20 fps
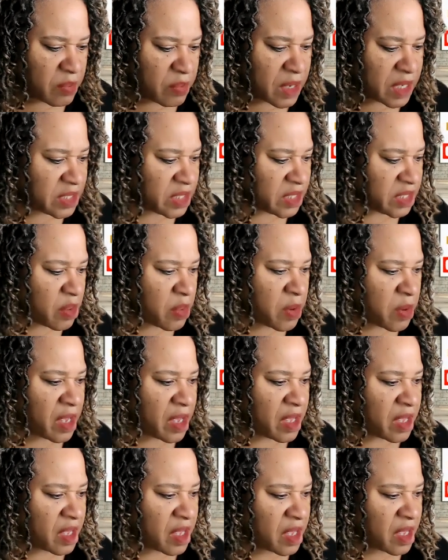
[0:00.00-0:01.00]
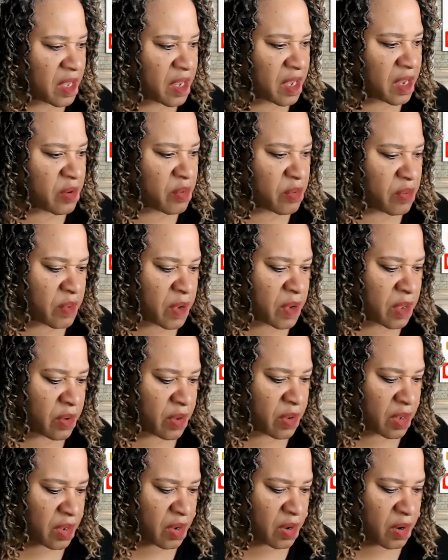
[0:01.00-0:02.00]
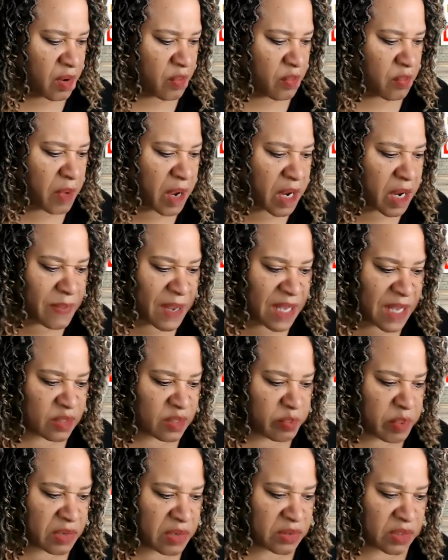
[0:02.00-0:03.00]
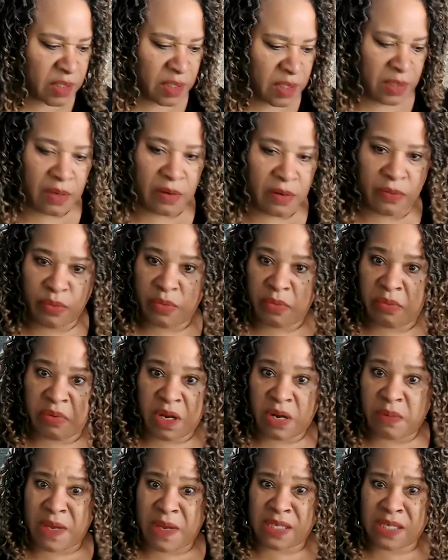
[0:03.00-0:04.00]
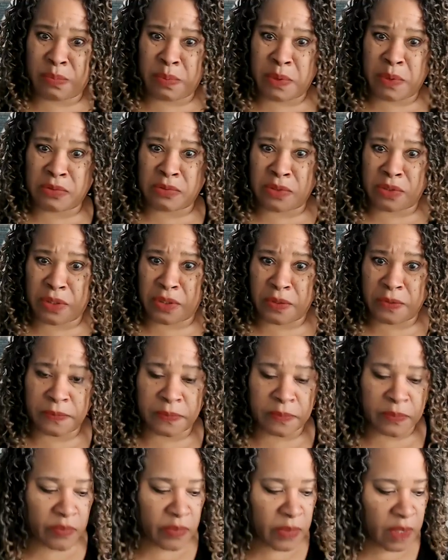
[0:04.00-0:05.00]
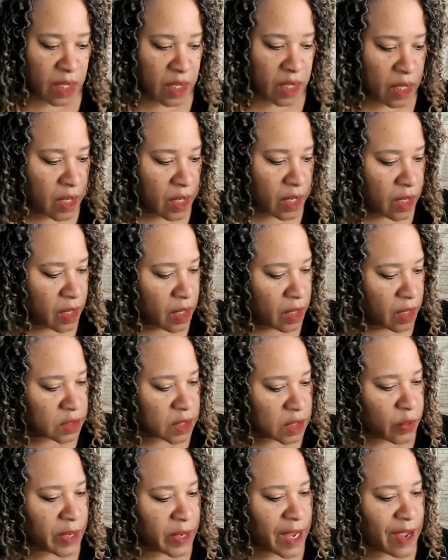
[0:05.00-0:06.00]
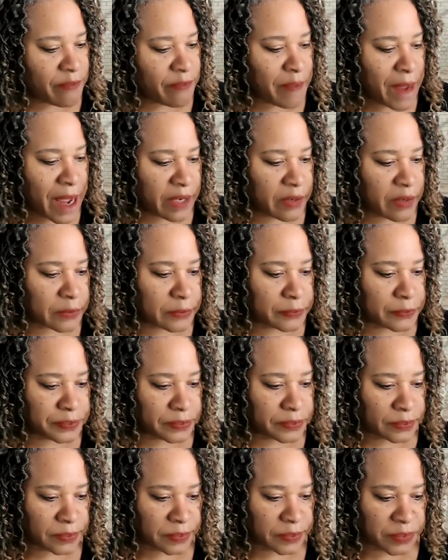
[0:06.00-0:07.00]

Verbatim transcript: What is he doing? Huh? What, what am I supposed to, you know, what am I supposed to do? So we have Michael.